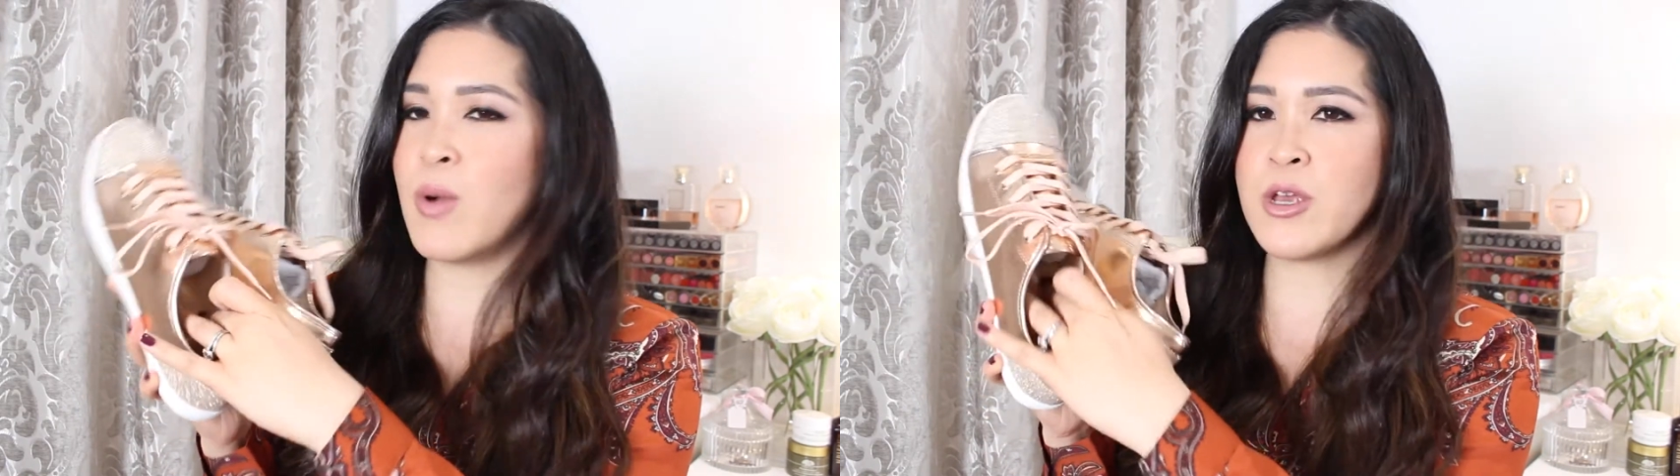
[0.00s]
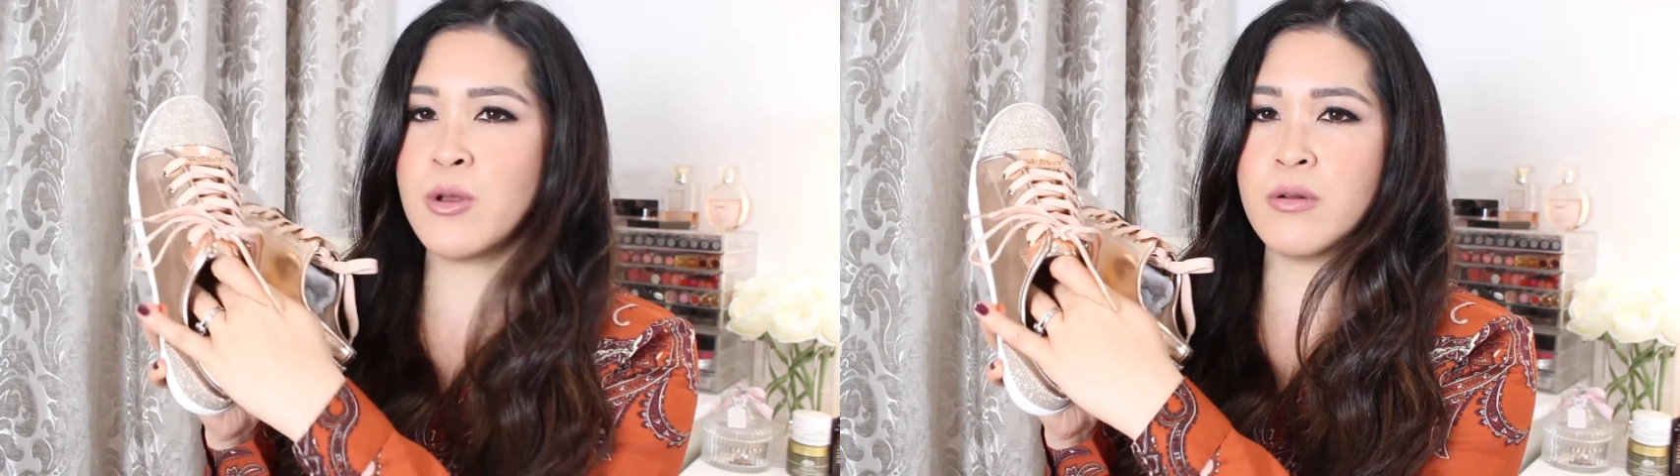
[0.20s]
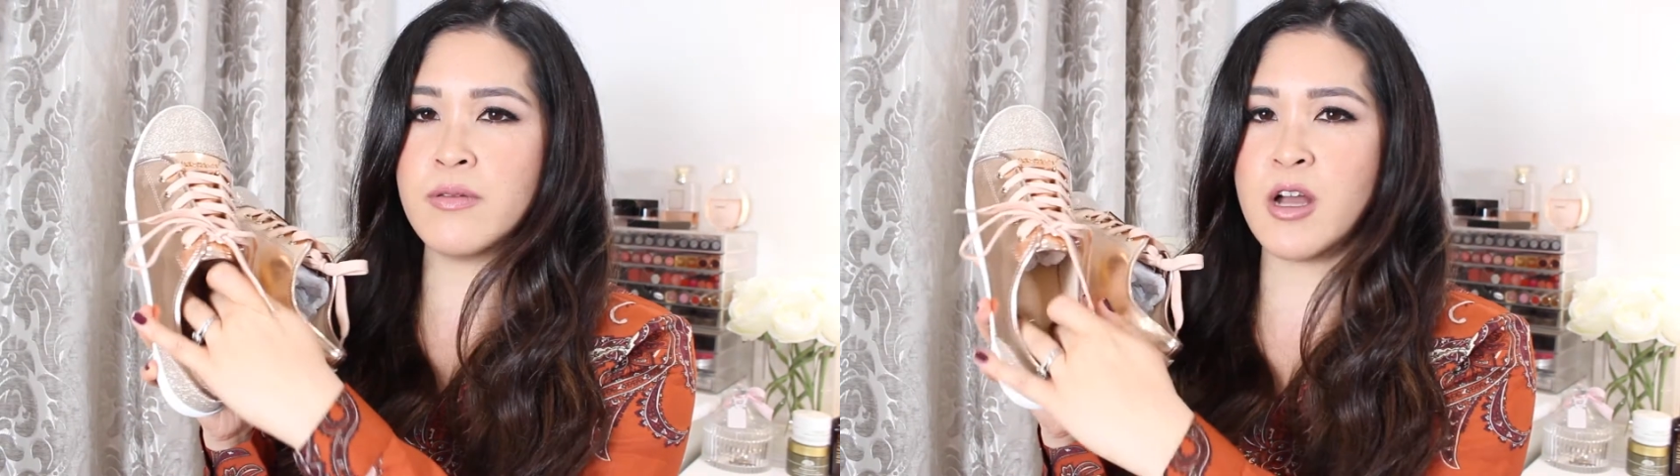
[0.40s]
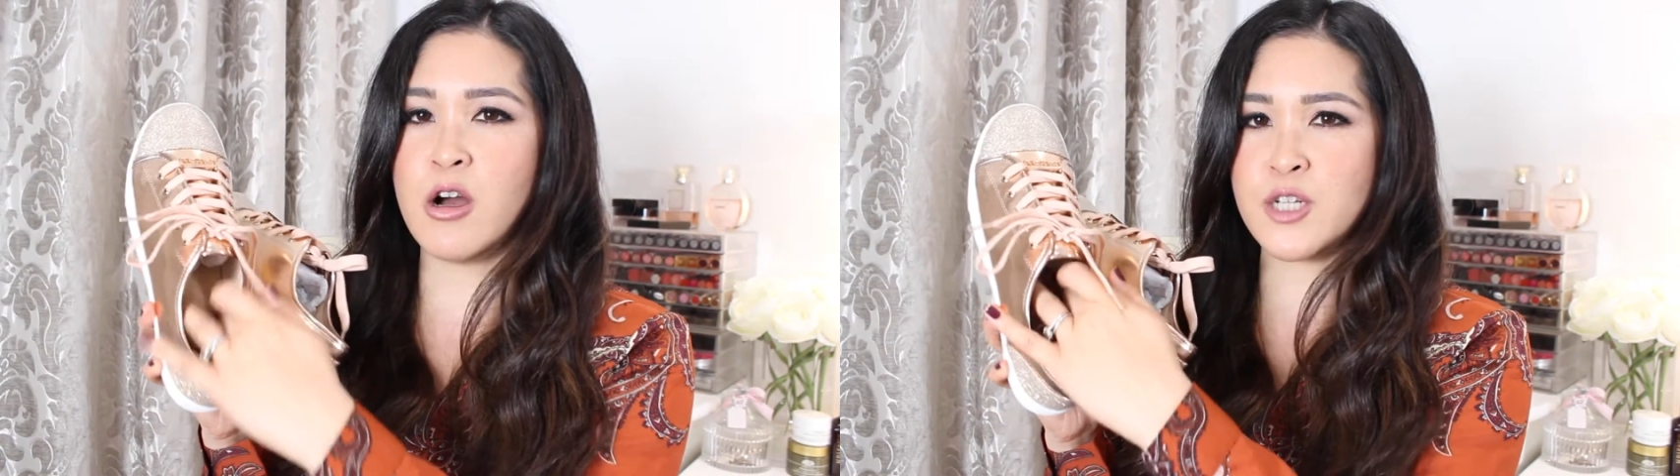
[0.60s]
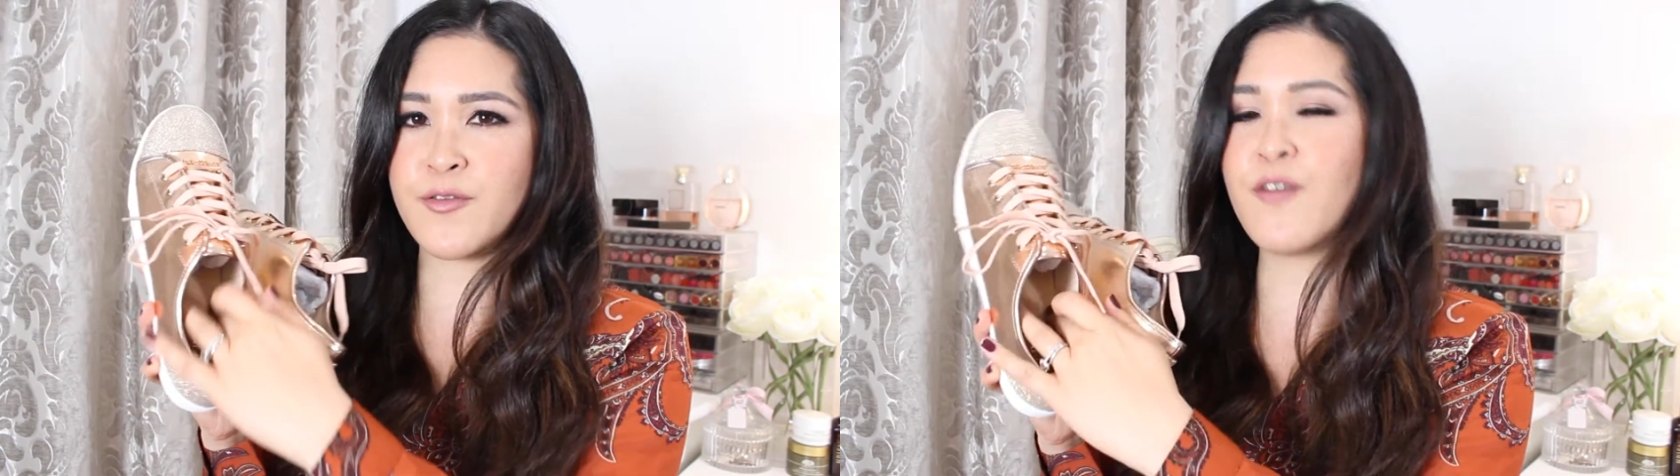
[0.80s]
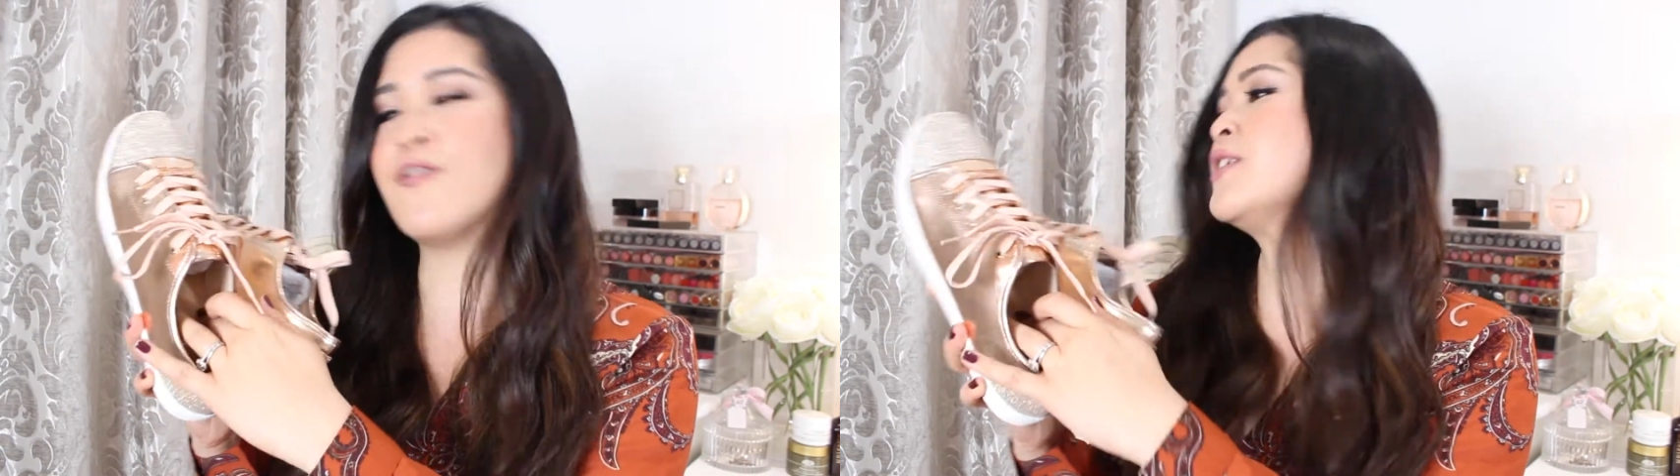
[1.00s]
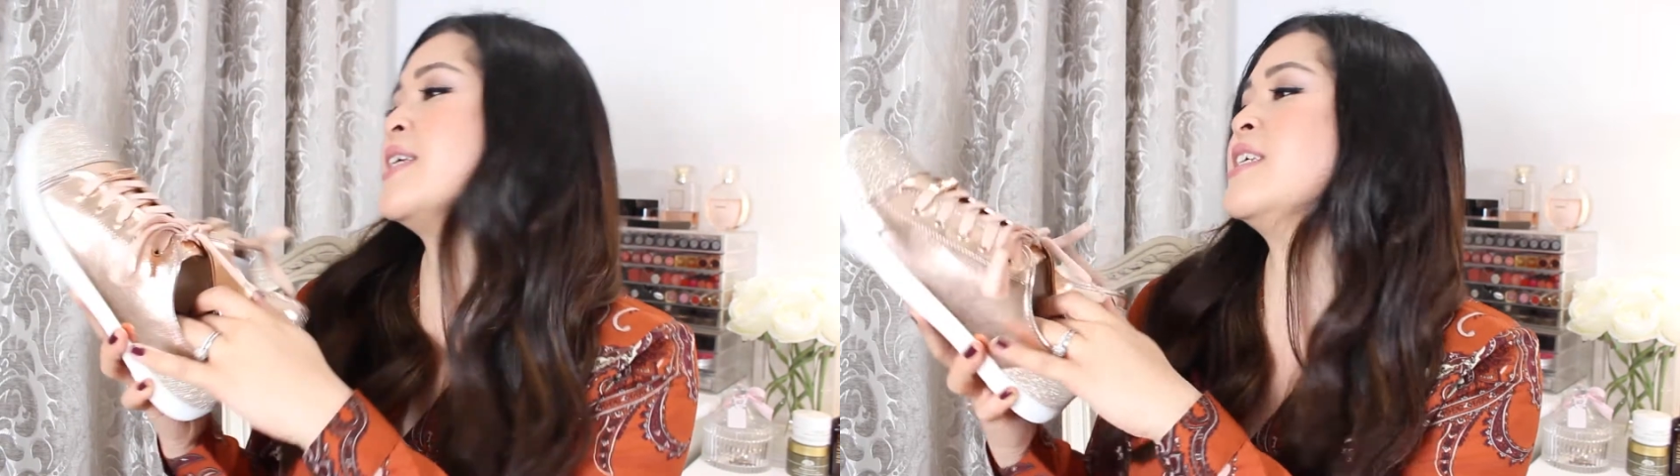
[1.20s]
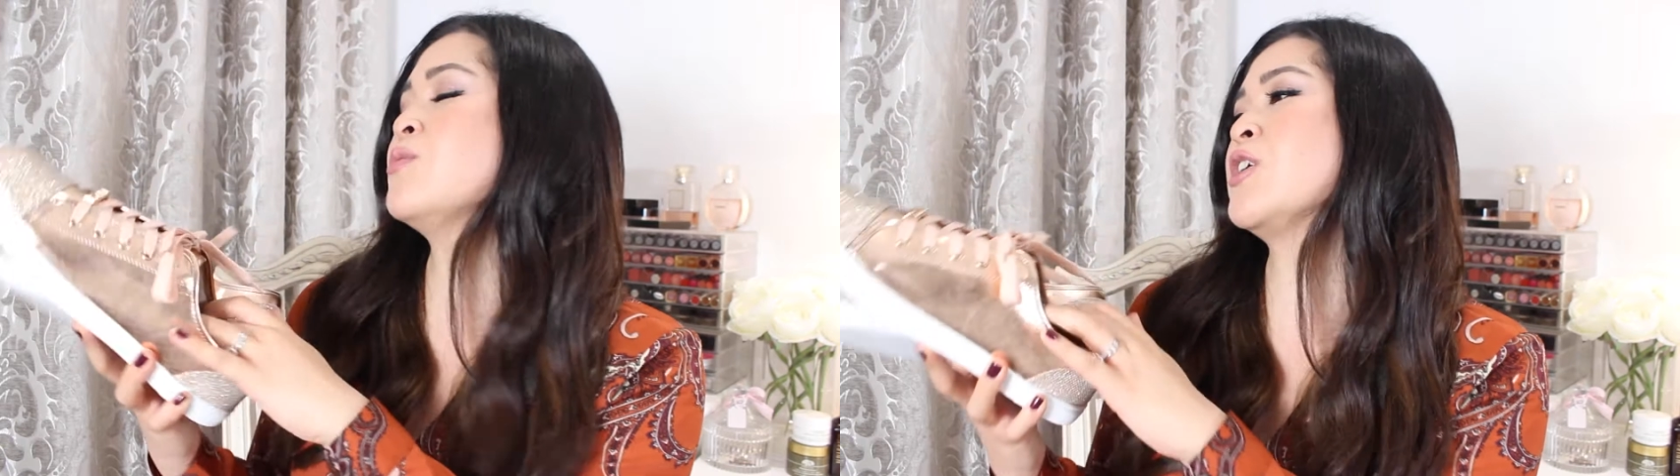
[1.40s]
where you the arch of your foot is,